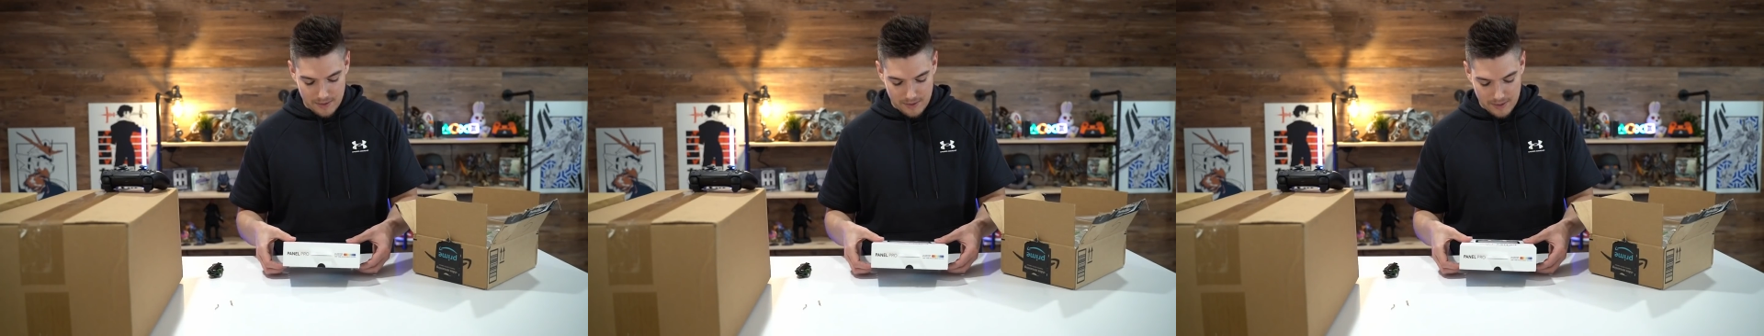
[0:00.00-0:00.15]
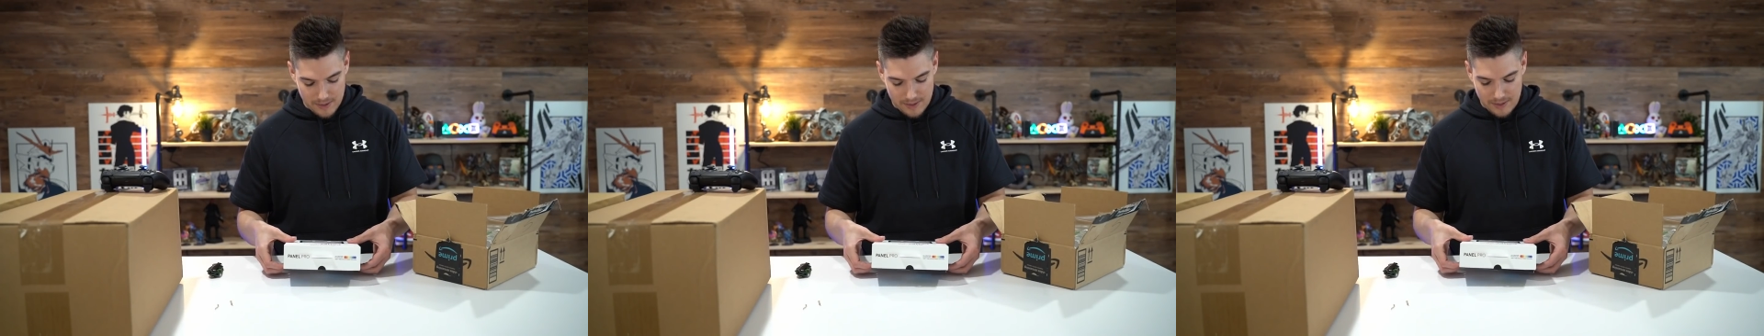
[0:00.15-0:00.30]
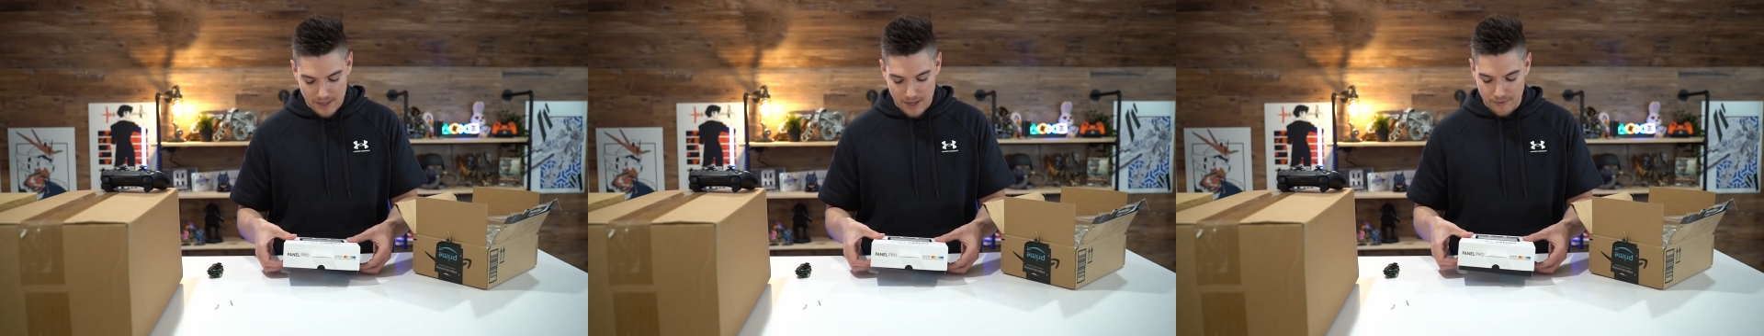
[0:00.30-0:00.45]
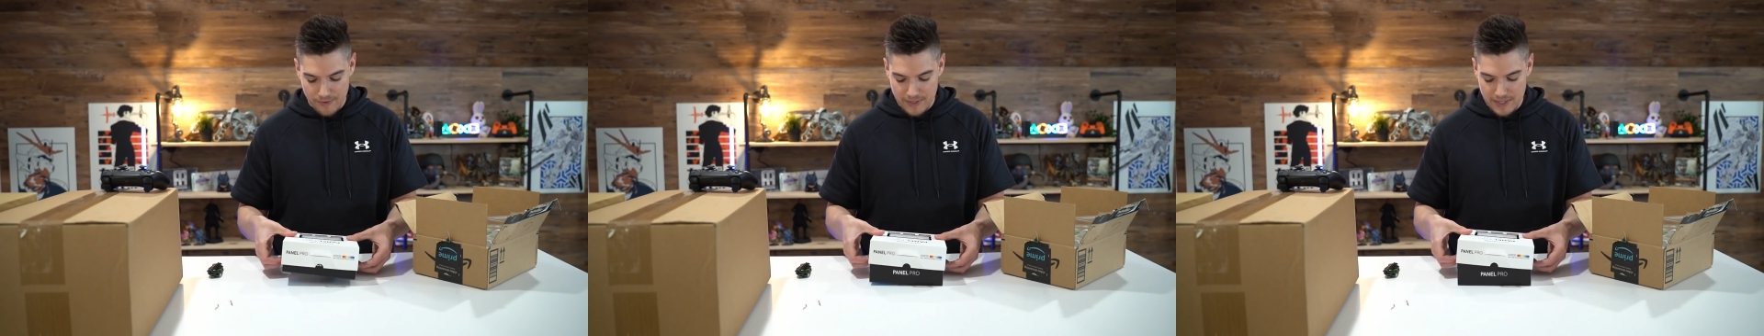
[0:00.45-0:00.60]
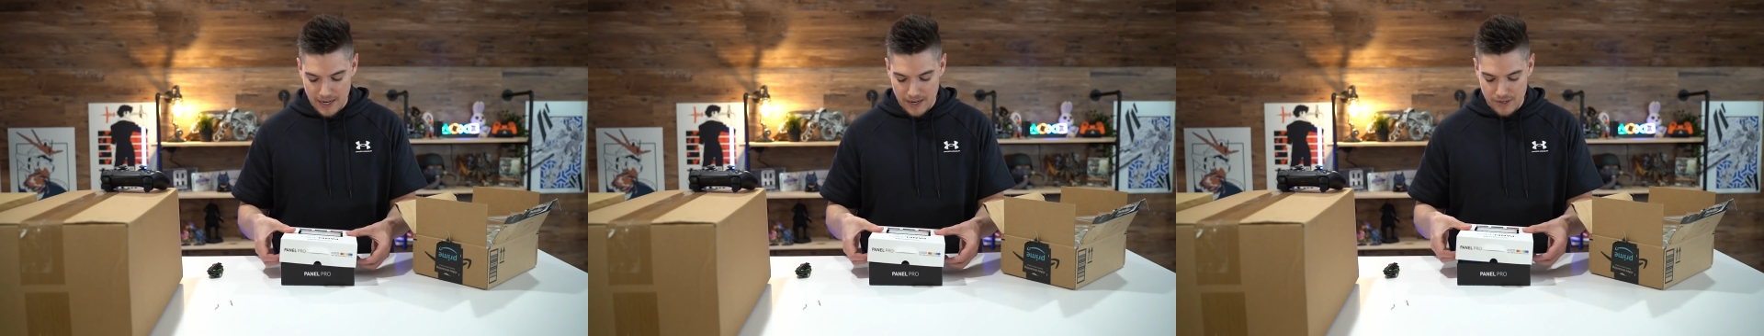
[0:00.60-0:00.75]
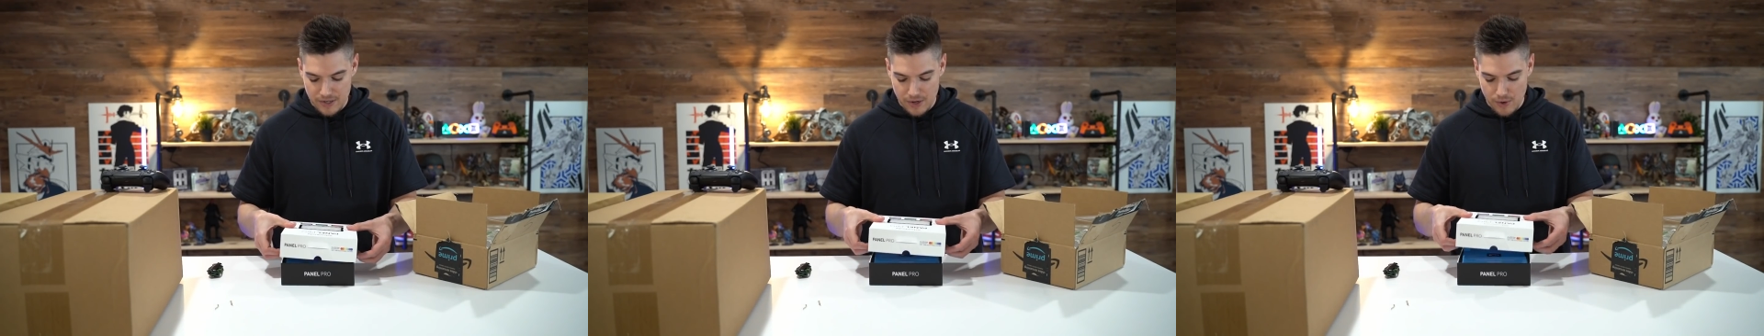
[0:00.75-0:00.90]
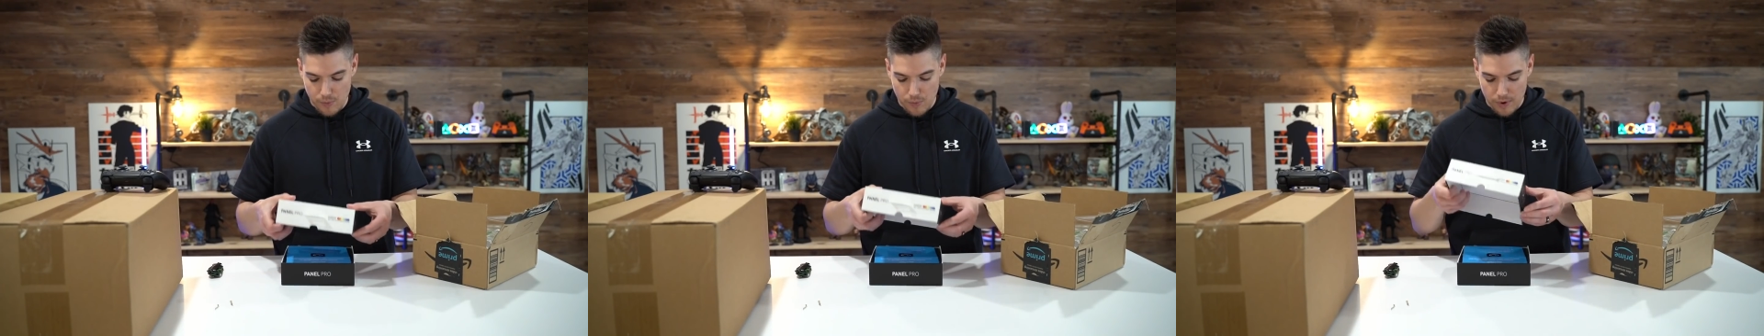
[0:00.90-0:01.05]
Let's see if it's
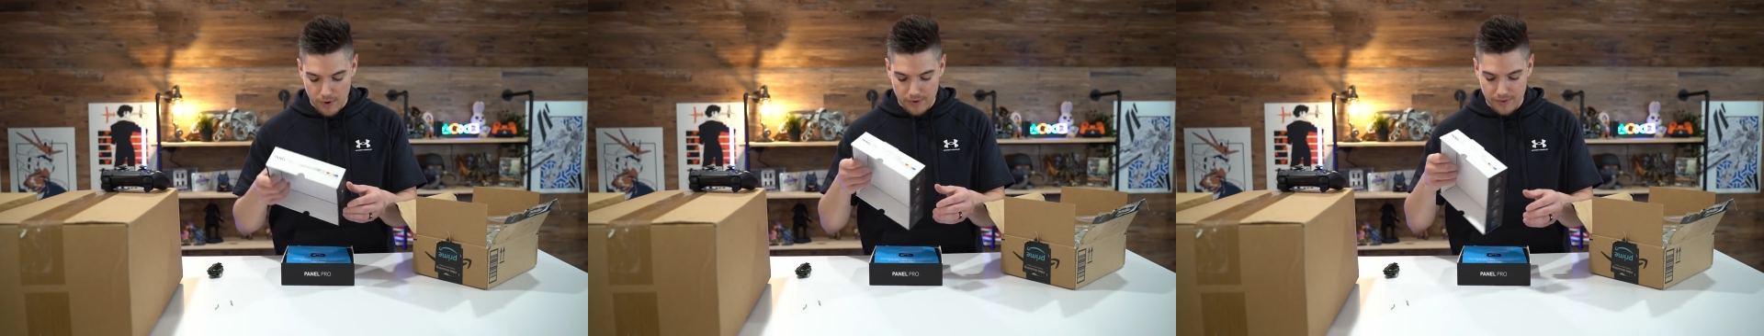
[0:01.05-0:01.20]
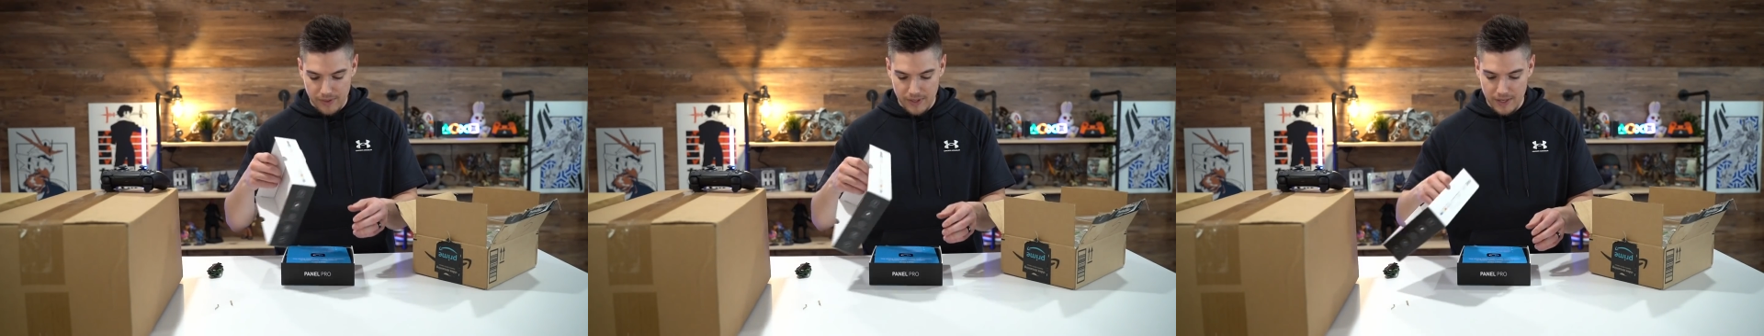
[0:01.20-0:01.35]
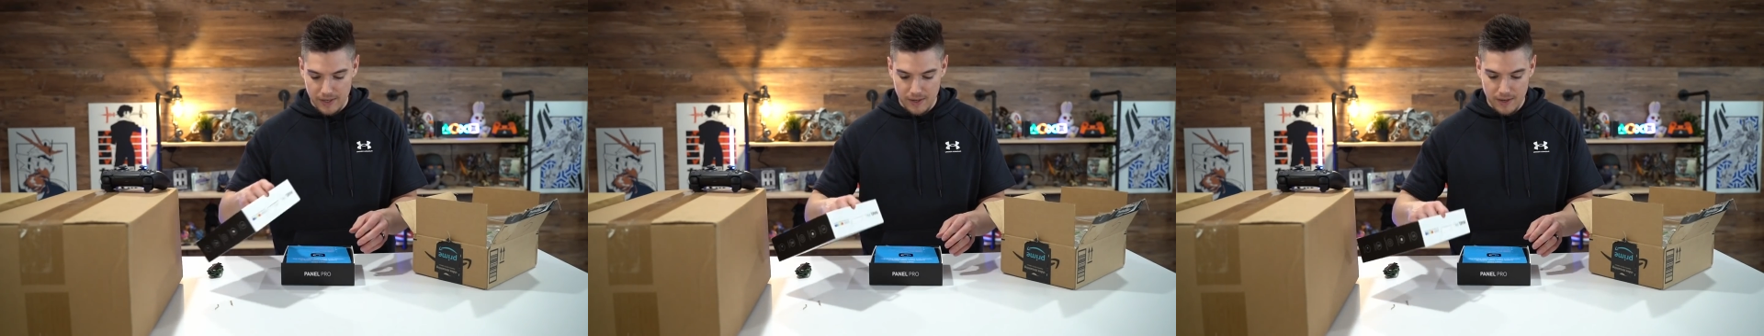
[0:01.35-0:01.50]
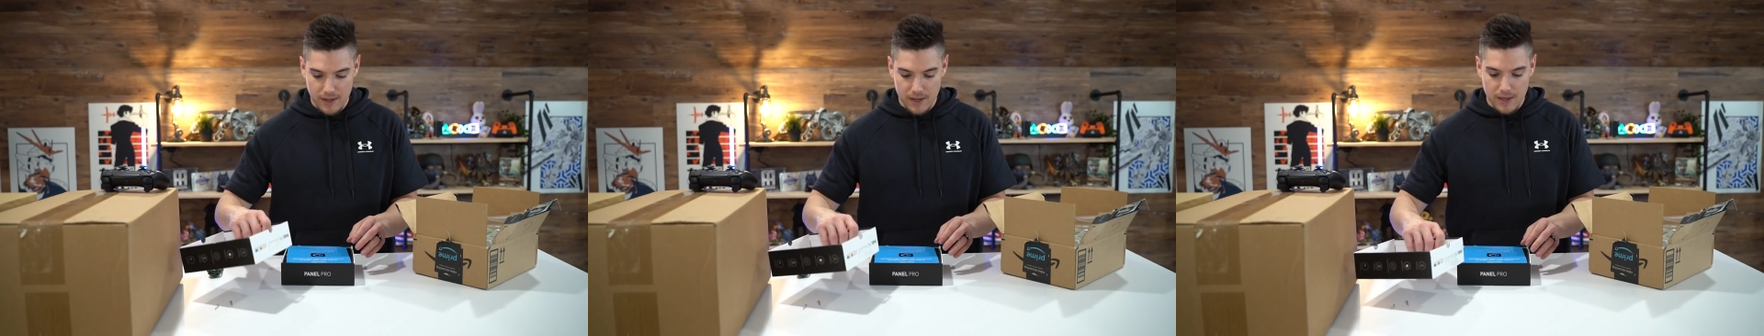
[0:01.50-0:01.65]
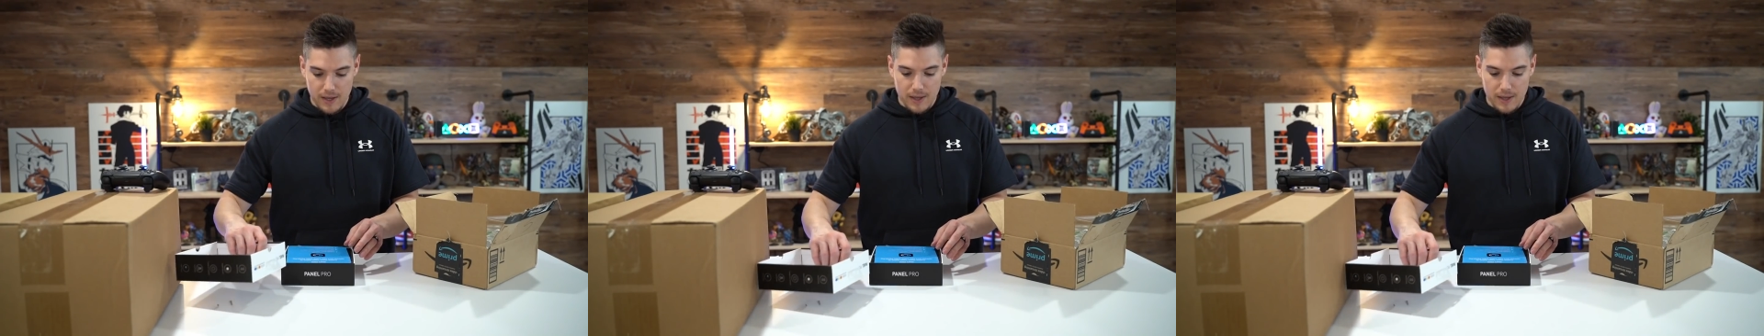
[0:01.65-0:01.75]
actually worth it.